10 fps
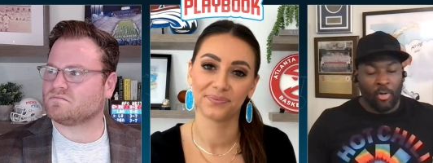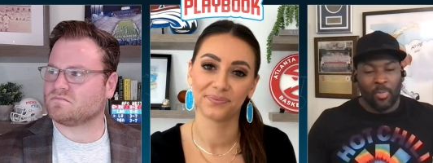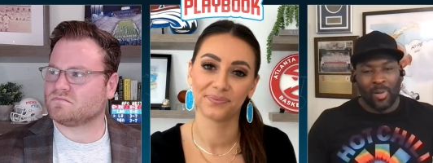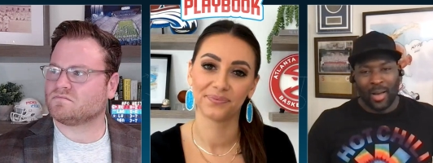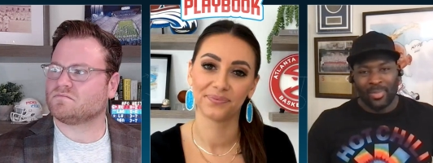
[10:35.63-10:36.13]
Speaker 1: I
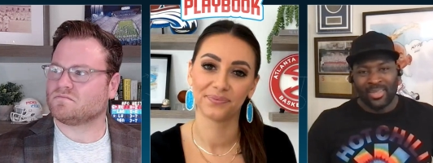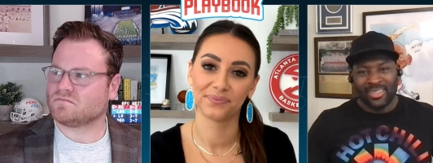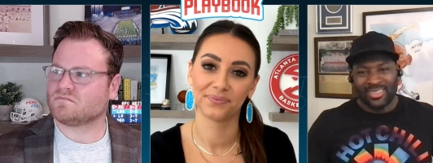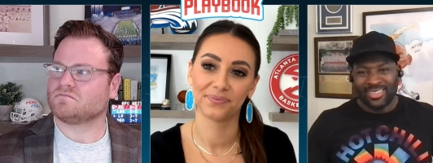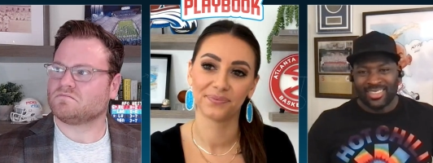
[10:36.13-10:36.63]
would
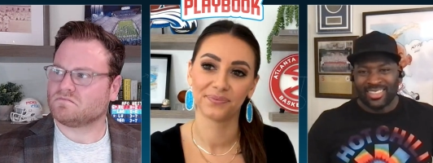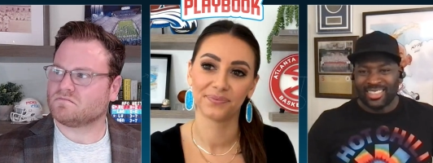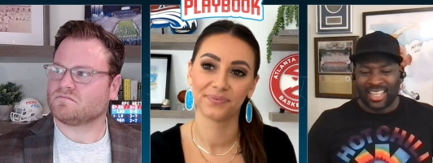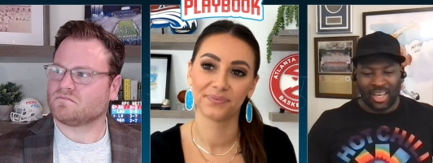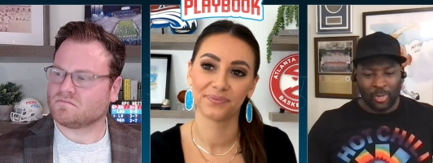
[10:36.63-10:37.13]
probably
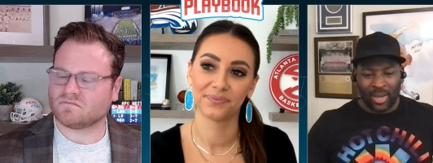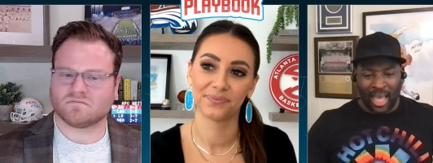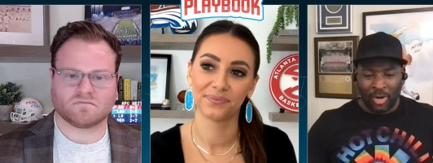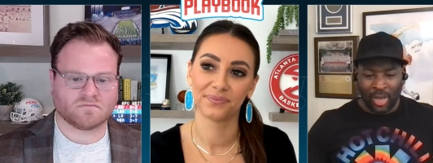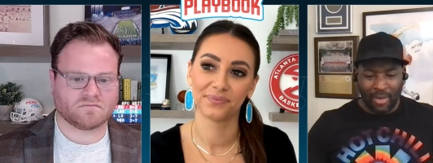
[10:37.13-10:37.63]
stay away.
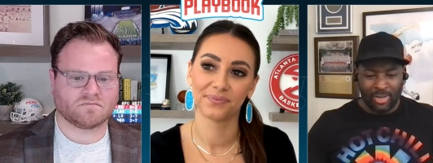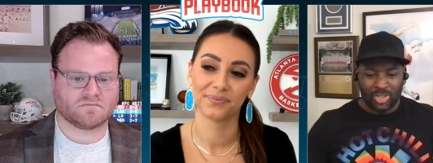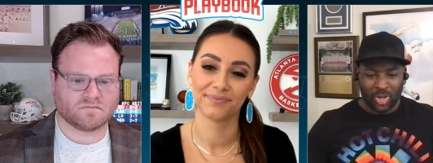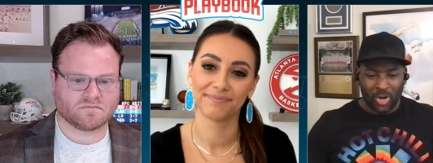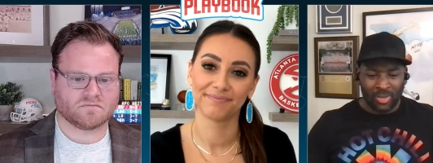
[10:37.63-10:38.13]
I don't have a
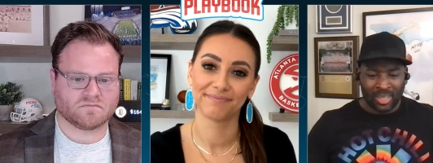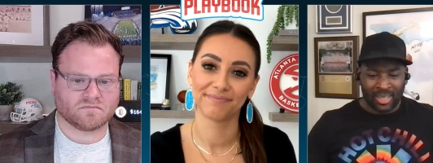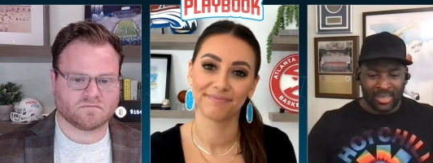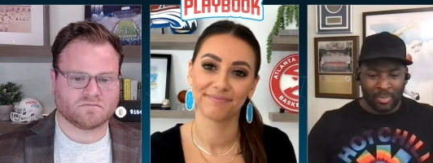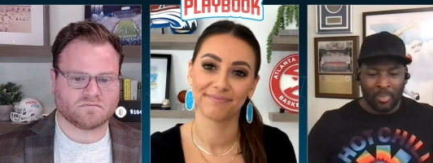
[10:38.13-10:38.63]
strong
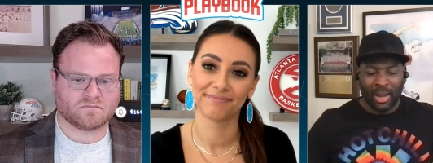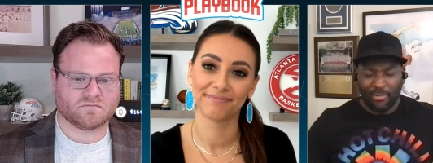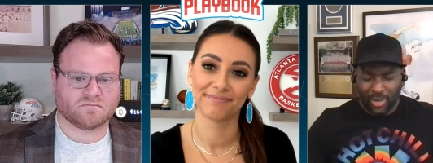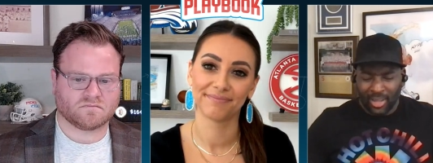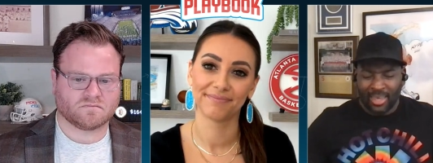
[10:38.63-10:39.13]
lean, but
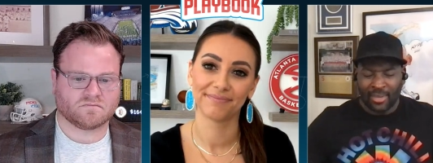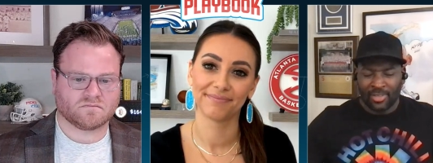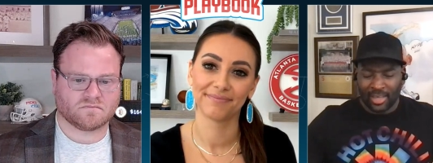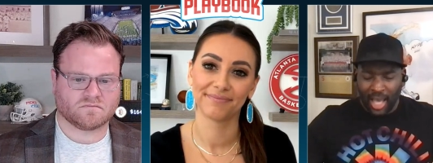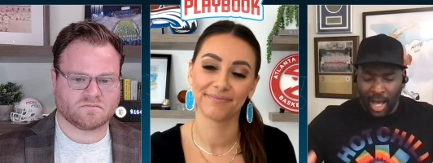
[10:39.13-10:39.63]
I feel like if
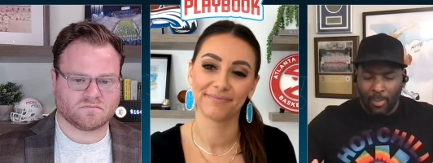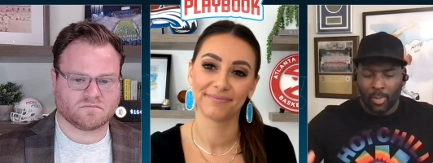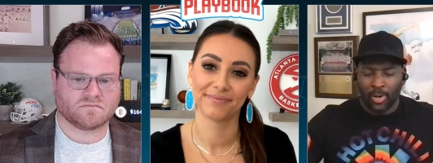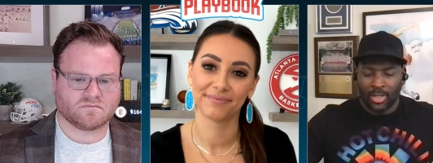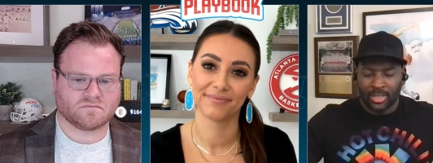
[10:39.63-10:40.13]
the
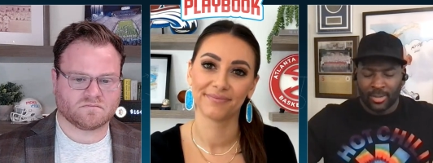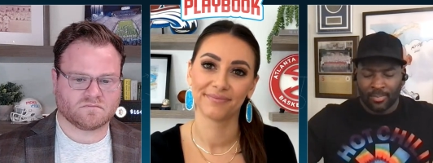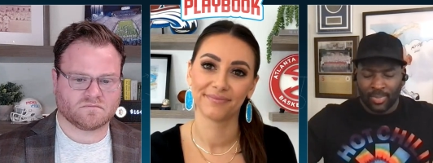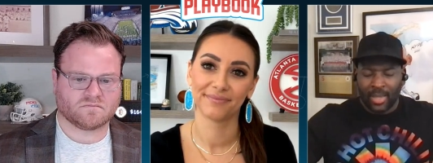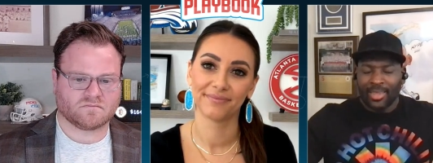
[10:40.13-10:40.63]
Cowboys,
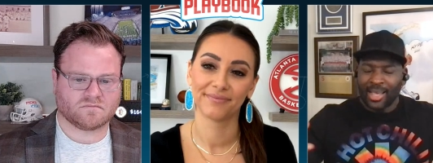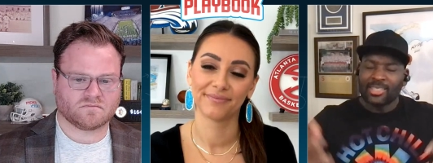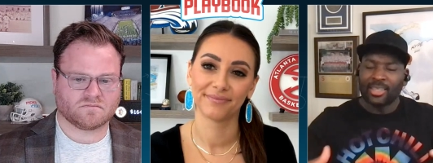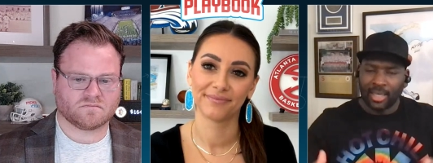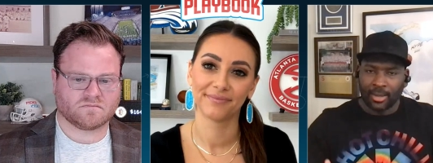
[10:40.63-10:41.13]
that's
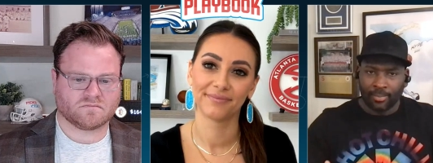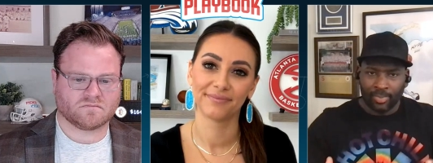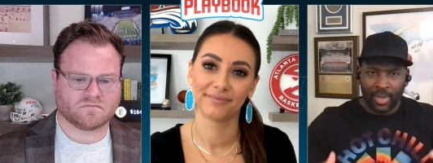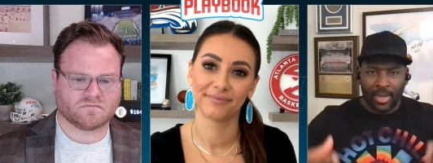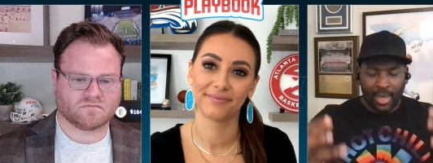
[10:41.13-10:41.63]
the thing.
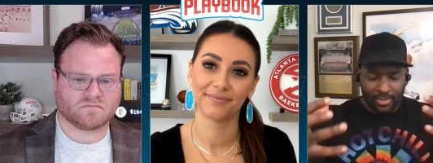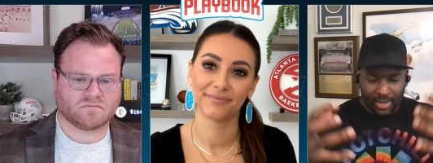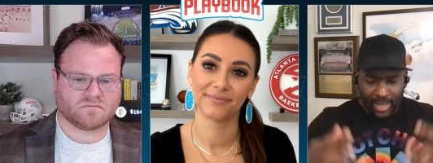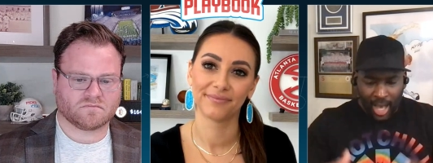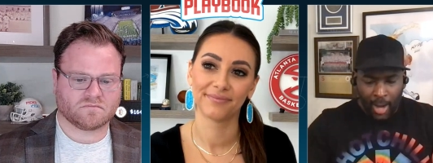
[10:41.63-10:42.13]
If the
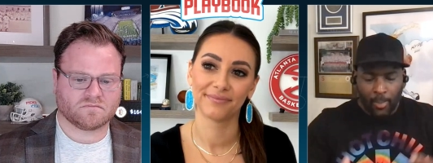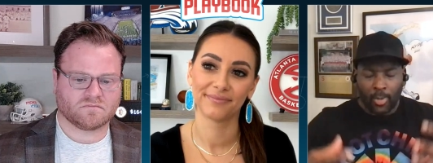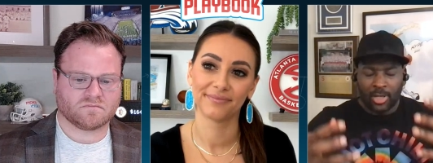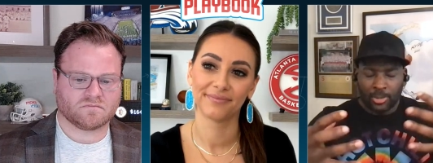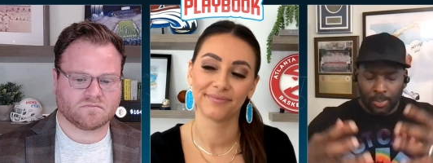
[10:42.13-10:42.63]

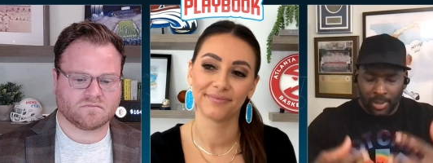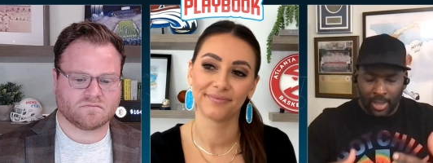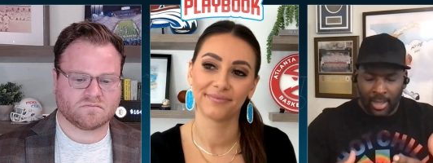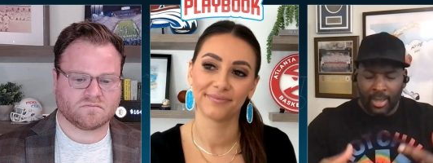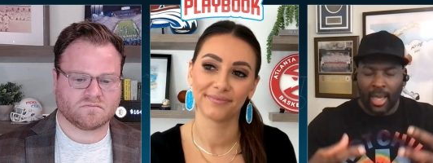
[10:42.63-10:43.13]
Cowboys
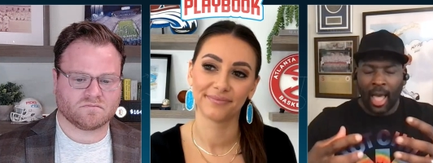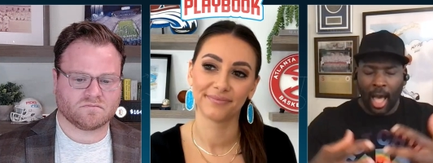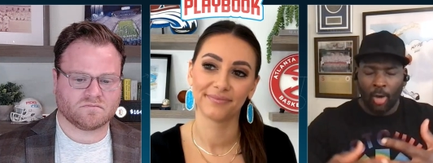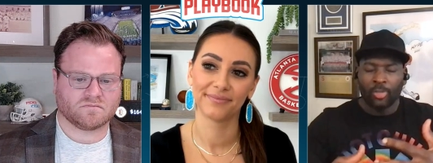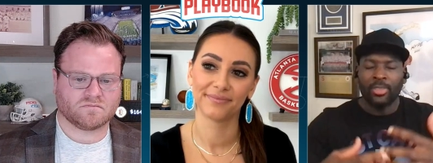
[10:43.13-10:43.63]
play
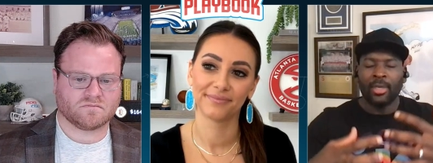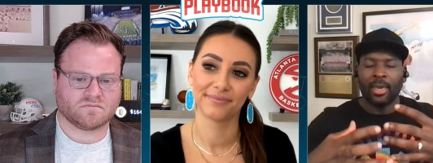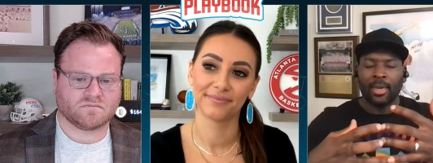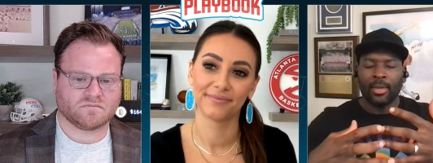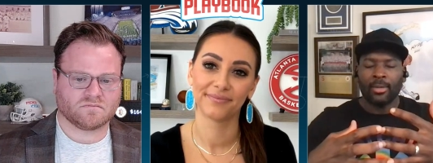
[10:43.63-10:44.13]
how
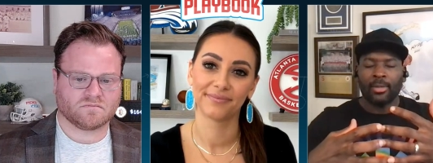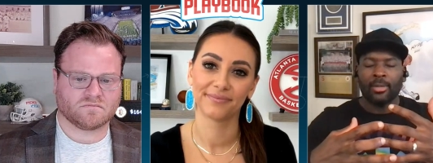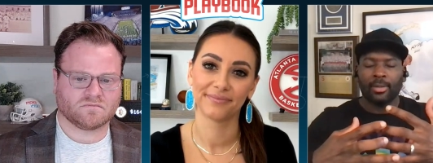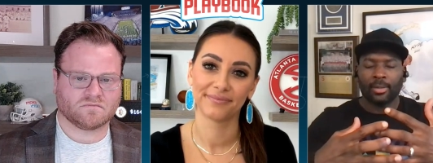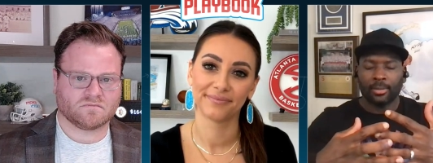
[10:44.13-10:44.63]
they
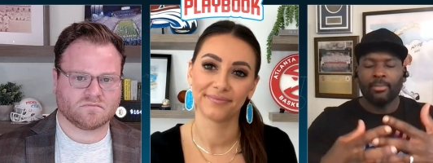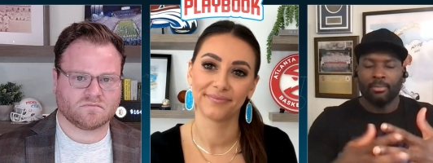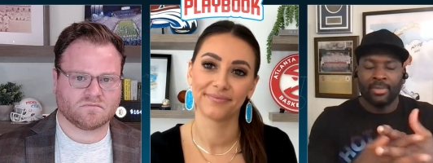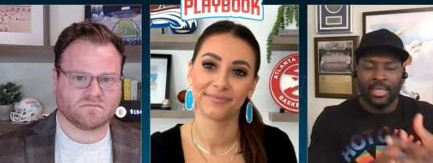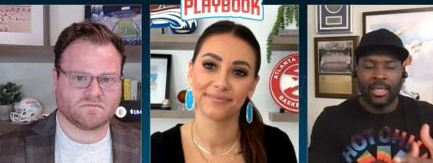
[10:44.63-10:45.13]

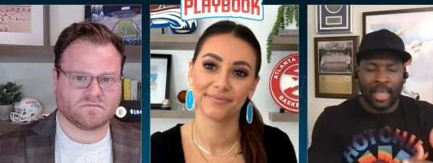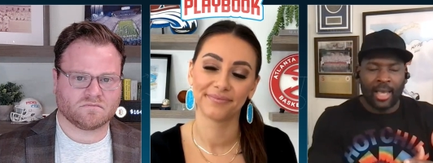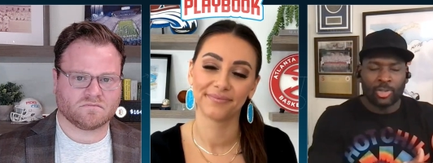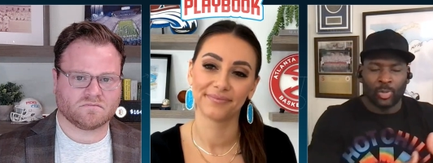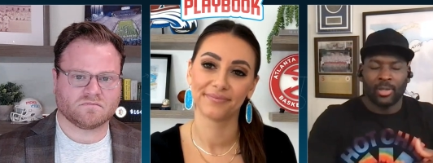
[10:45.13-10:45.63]
did
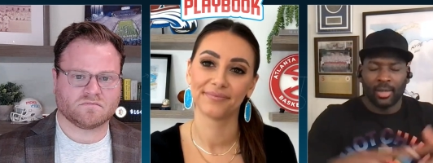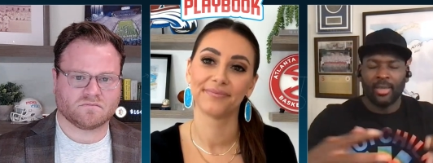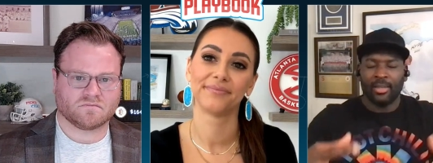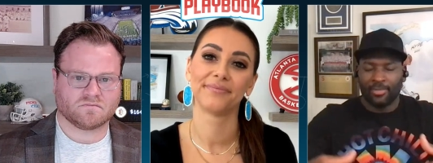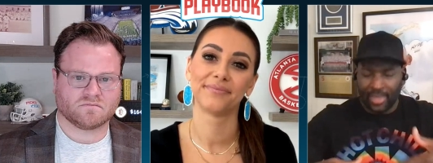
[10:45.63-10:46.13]
last week,
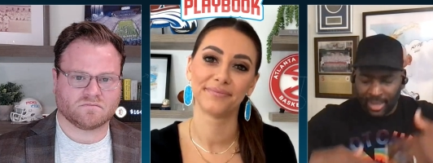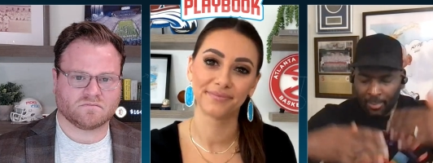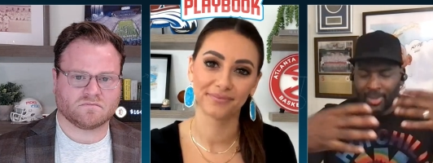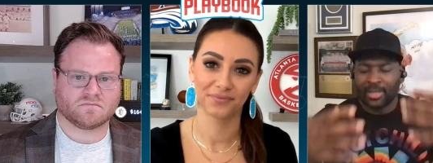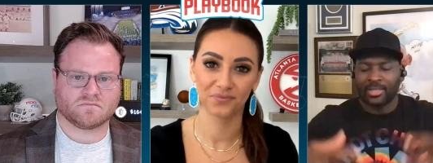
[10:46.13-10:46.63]
and if they
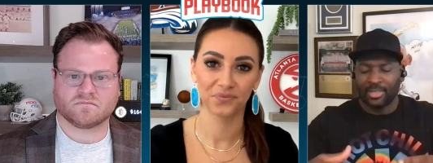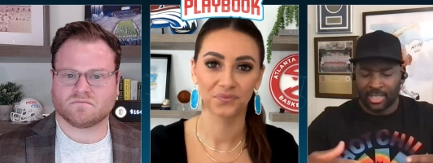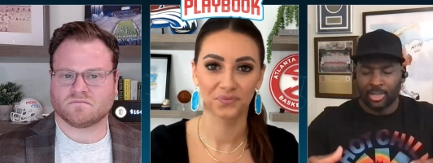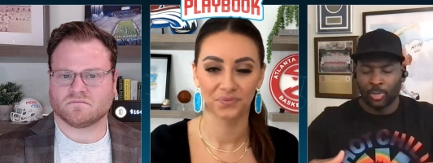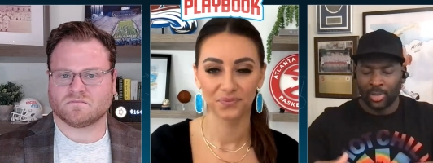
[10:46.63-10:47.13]
can be
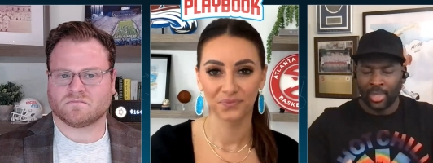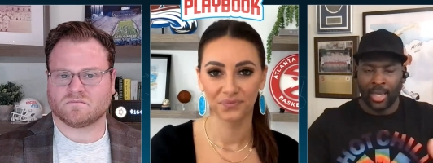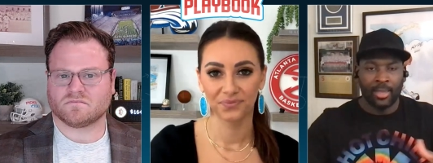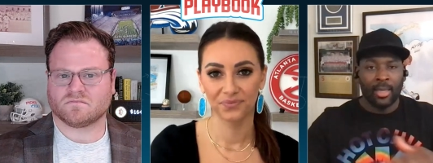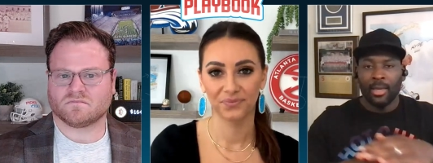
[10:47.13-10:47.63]
consistent with
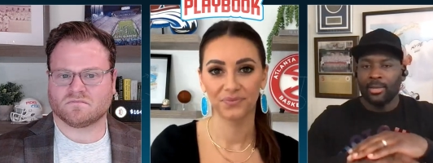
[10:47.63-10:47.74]
that,